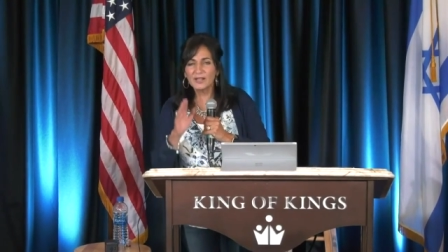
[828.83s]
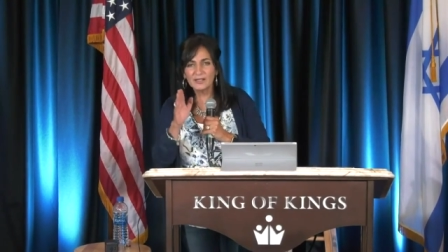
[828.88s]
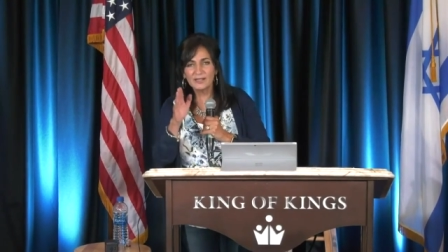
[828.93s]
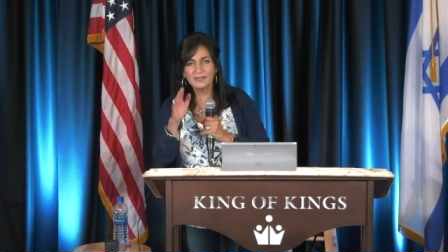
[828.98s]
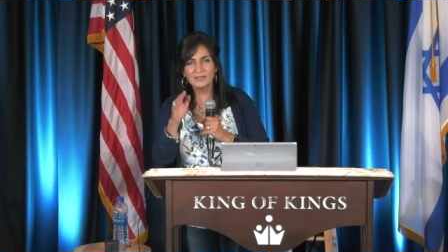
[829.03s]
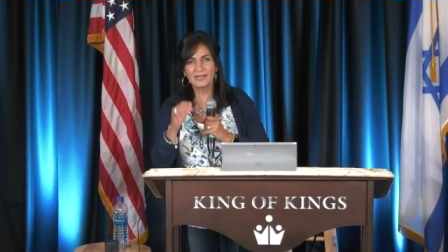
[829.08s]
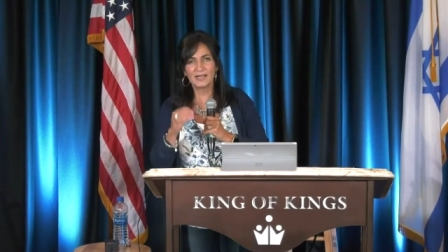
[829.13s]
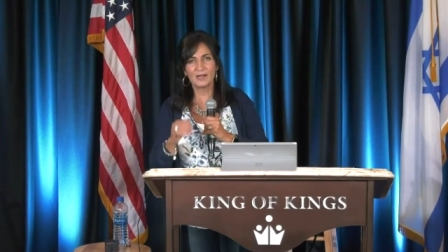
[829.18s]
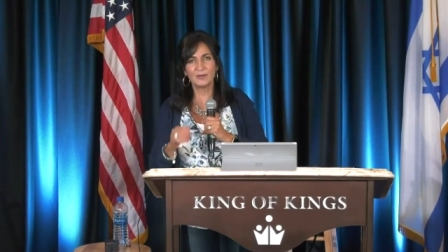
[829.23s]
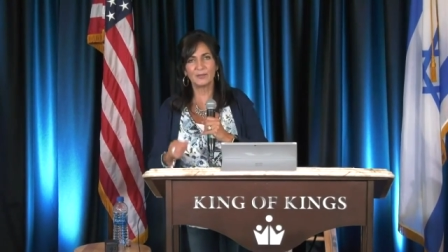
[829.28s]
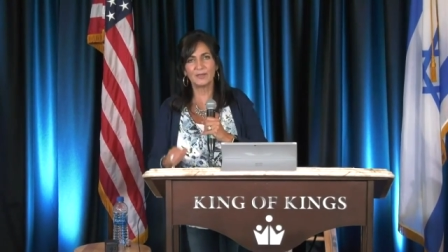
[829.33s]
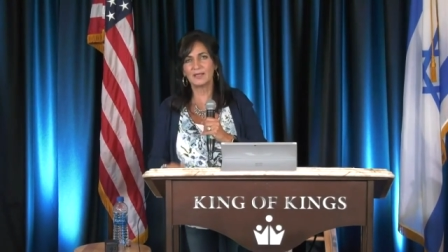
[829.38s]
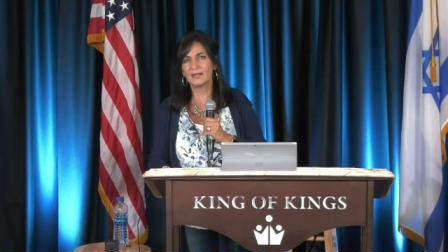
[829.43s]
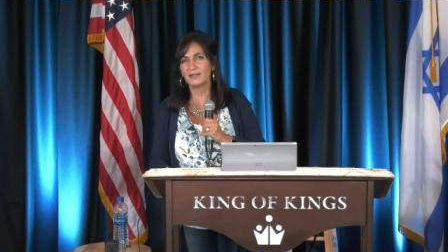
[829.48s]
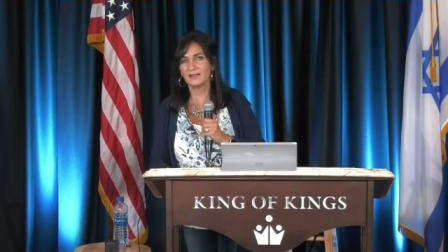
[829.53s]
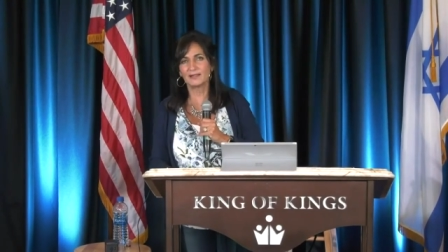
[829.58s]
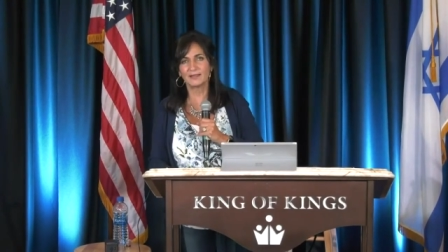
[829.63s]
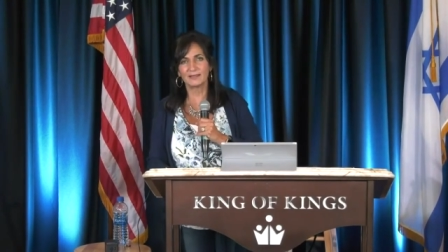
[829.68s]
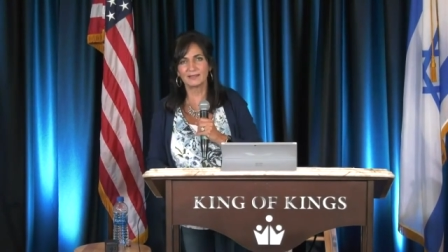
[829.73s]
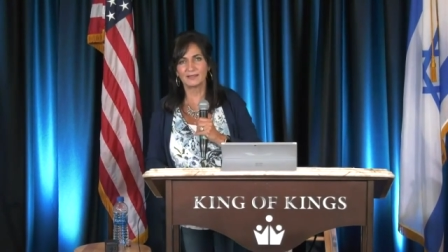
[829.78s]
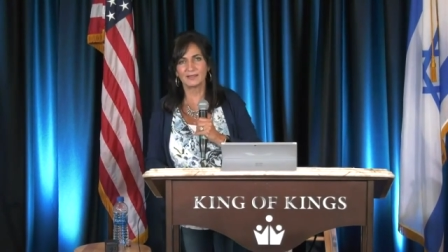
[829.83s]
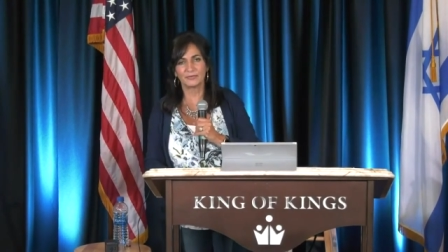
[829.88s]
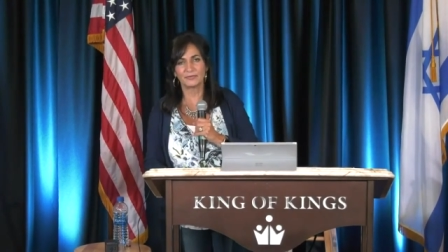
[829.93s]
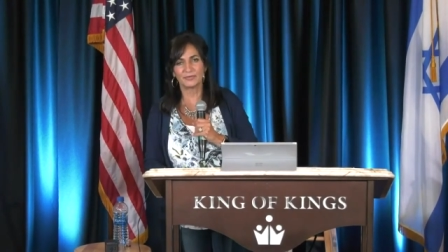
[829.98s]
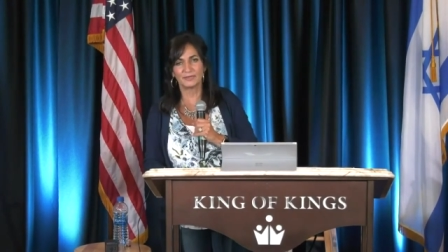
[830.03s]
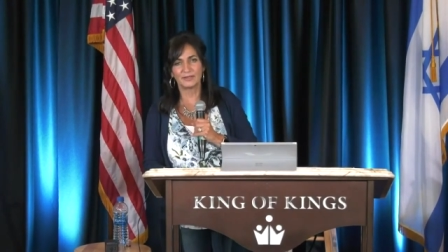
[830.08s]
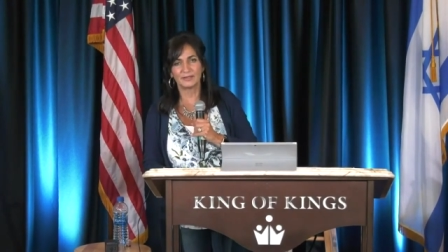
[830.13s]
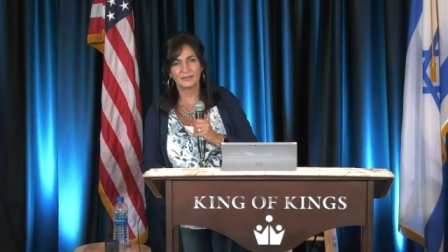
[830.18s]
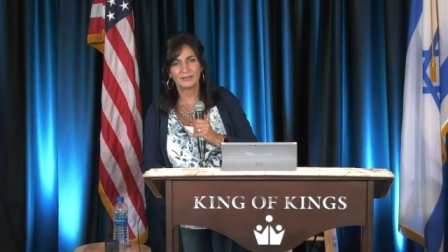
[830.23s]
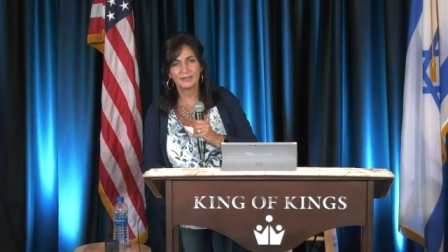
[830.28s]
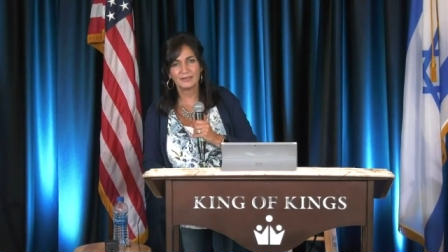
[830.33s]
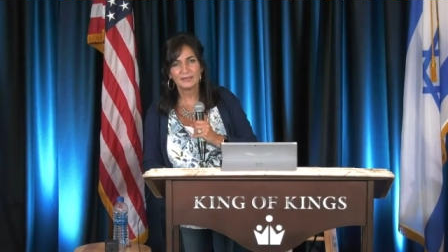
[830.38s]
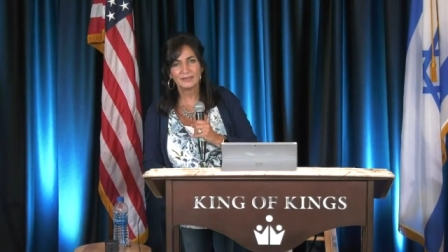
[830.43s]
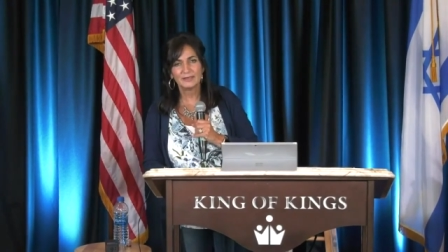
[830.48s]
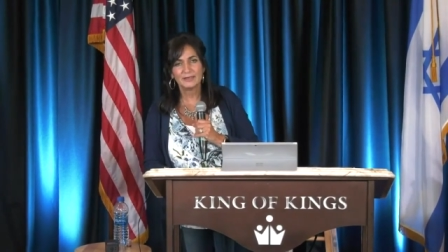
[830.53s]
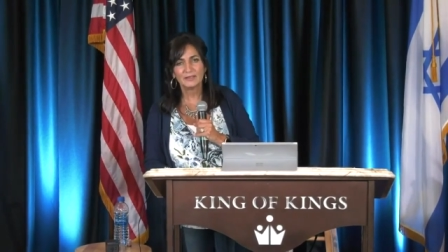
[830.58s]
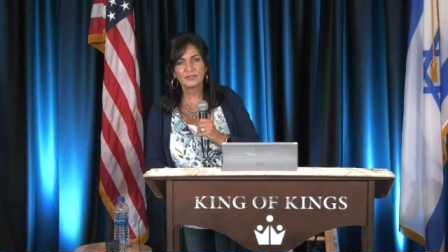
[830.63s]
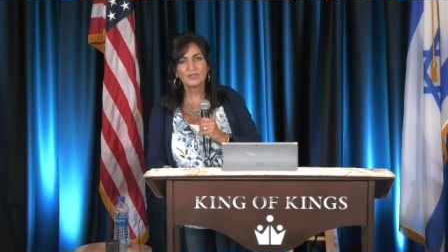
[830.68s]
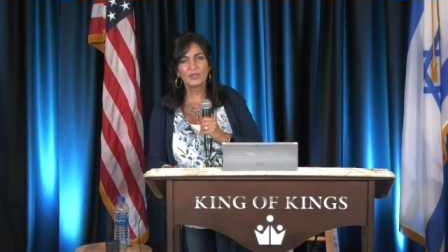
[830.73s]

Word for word: you're not going to tell me anything different. Right.